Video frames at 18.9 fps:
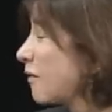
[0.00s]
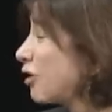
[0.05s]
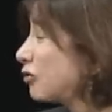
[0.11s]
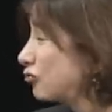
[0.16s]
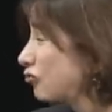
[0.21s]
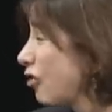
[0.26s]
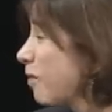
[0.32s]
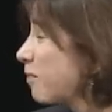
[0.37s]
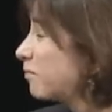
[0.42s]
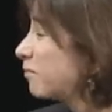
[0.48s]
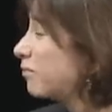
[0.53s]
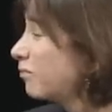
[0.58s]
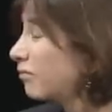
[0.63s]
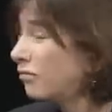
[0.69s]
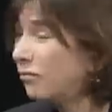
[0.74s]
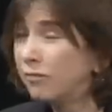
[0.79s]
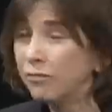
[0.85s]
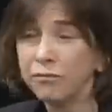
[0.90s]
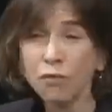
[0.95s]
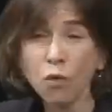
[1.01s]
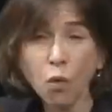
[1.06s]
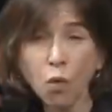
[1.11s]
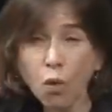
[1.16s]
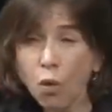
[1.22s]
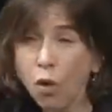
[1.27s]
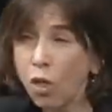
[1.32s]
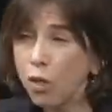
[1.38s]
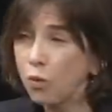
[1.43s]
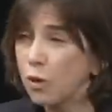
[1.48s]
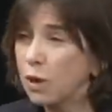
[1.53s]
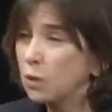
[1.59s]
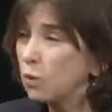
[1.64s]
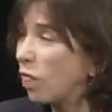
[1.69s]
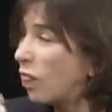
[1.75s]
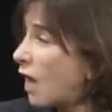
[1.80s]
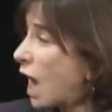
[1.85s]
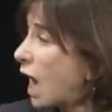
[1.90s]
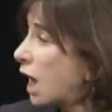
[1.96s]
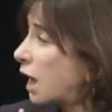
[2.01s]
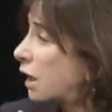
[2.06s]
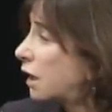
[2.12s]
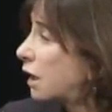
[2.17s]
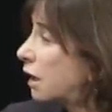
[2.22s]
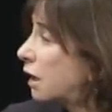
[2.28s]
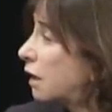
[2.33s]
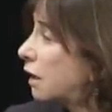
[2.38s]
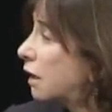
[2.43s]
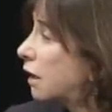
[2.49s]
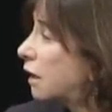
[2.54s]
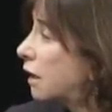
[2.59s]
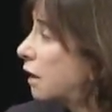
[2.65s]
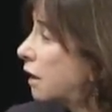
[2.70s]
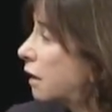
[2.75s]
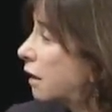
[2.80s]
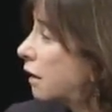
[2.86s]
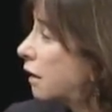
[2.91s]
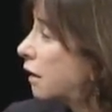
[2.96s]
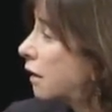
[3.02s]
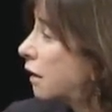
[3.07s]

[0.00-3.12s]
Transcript: So that was my job essentially, uh, and